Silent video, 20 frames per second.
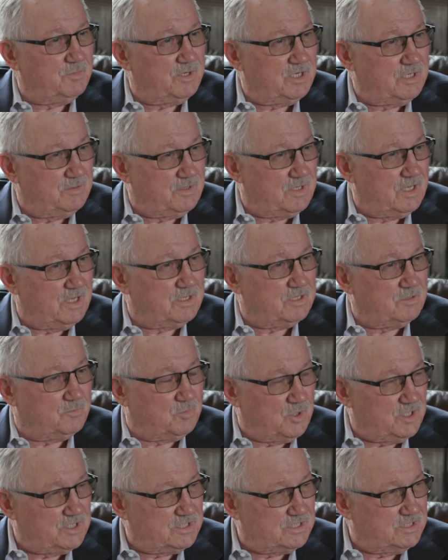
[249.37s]
me to take the
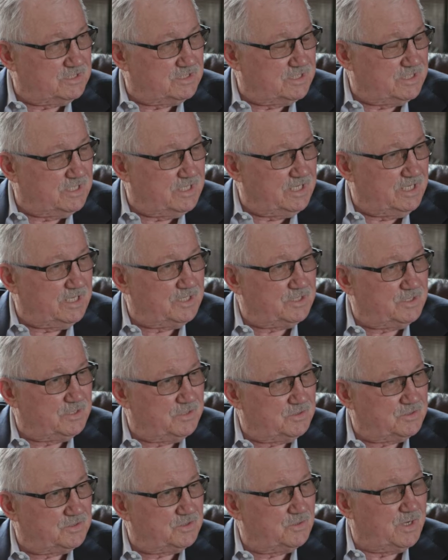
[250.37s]
presidency in
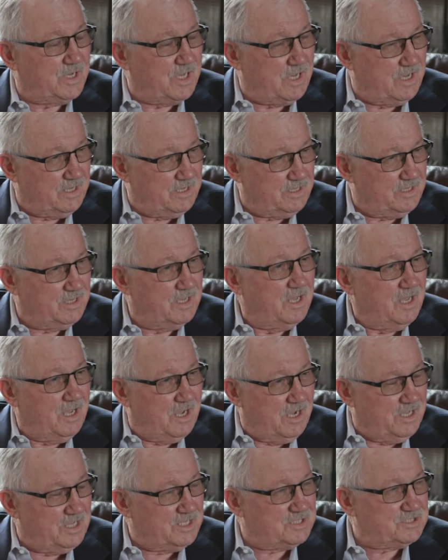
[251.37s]
82, so
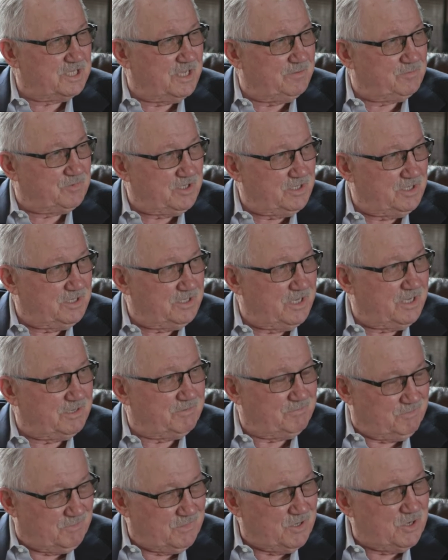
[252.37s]
I accepted it. I
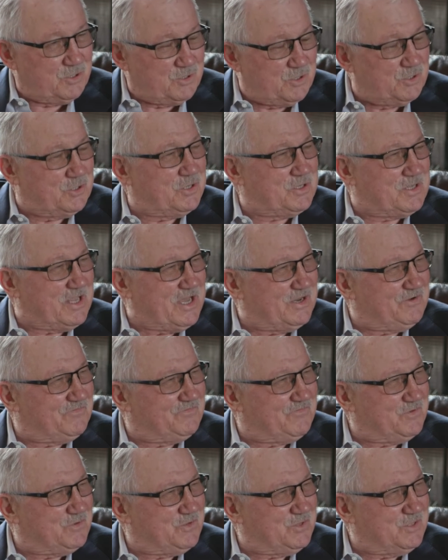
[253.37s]
turned it down a
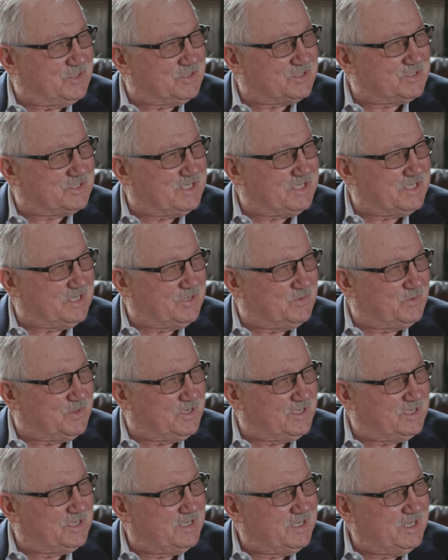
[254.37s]
few years because I didn't
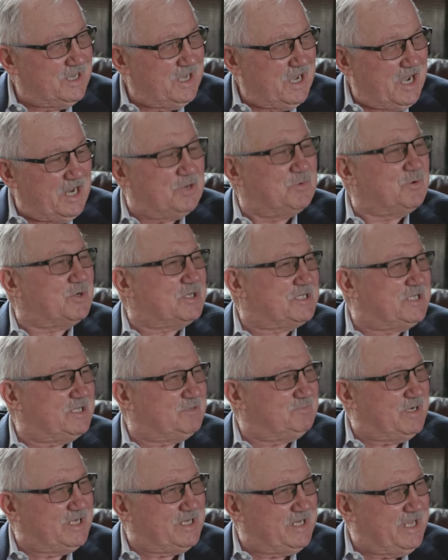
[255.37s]
want to
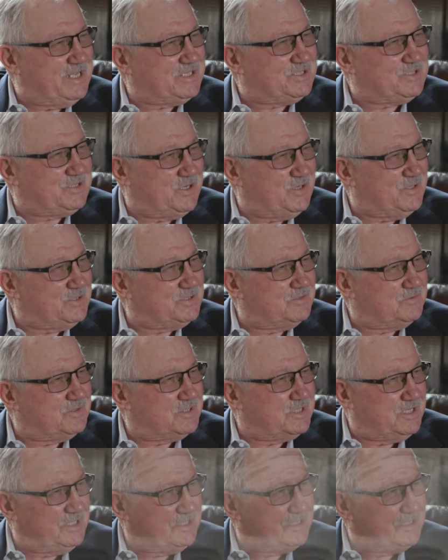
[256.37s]
step my dad's toes. It was